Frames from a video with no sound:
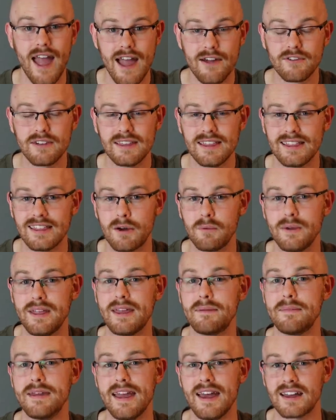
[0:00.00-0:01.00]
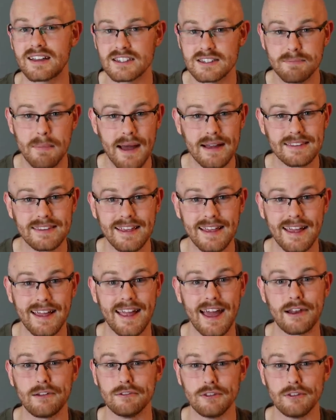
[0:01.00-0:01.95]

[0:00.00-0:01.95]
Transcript: everything that we can be expecting and kind